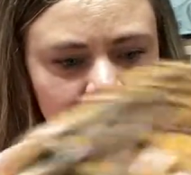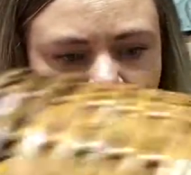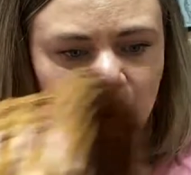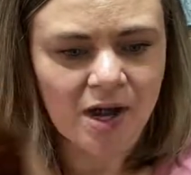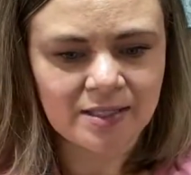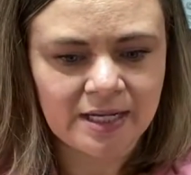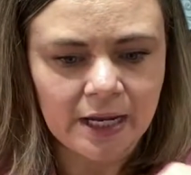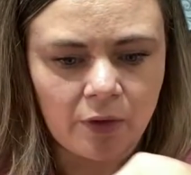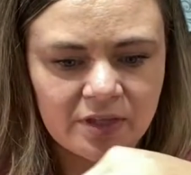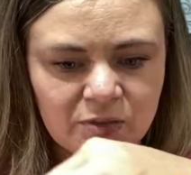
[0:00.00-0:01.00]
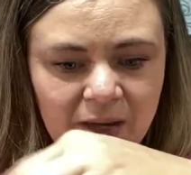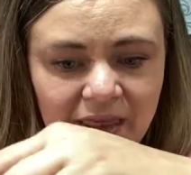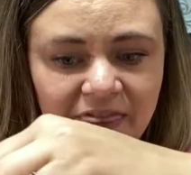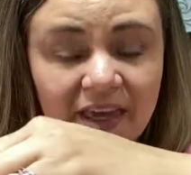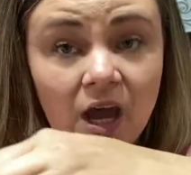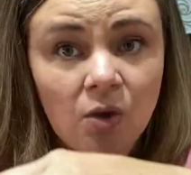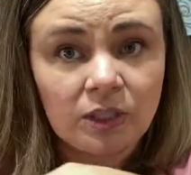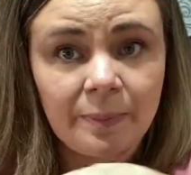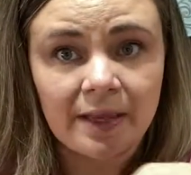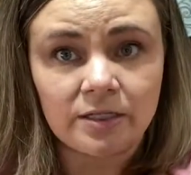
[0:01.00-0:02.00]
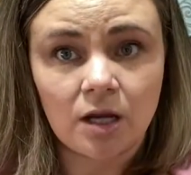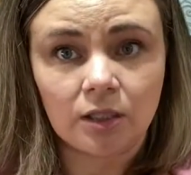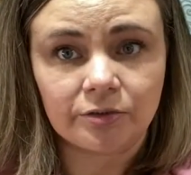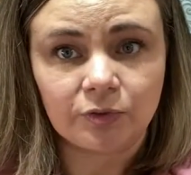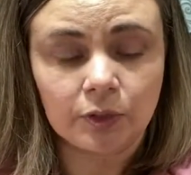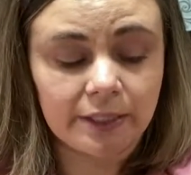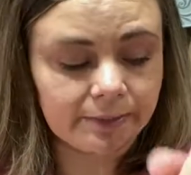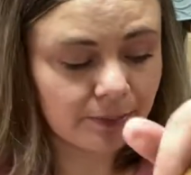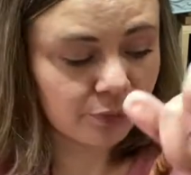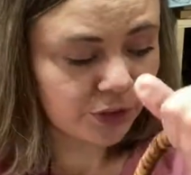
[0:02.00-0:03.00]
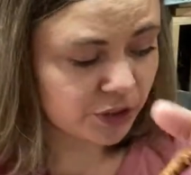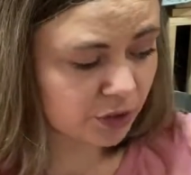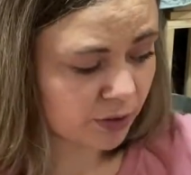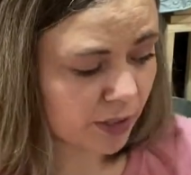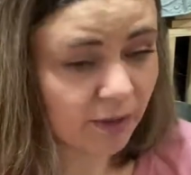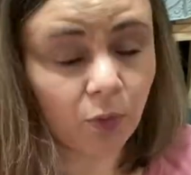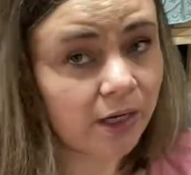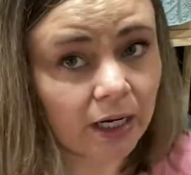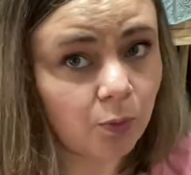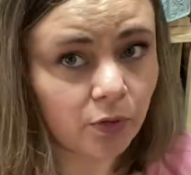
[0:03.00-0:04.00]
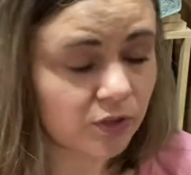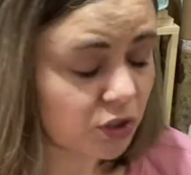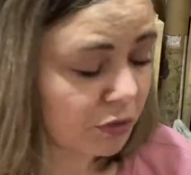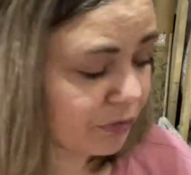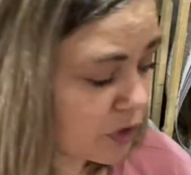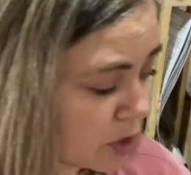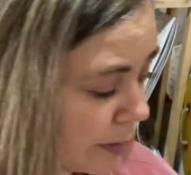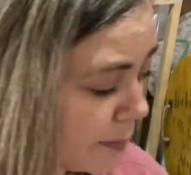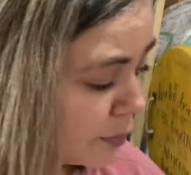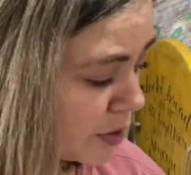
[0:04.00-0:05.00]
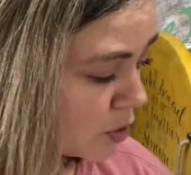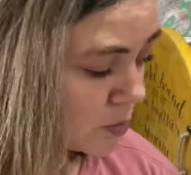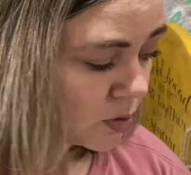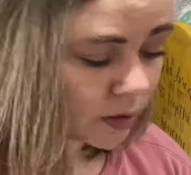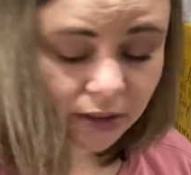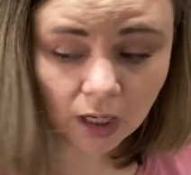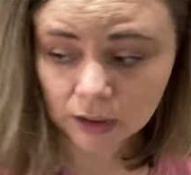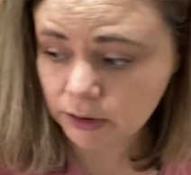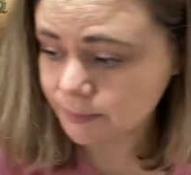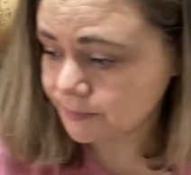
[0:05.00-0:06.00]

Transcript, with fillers: to my price tag on this, but I think I only paid a dollar for it. Pretty sure it wasn't any more than two for sure, but I'm pretty sure it was only a dollar.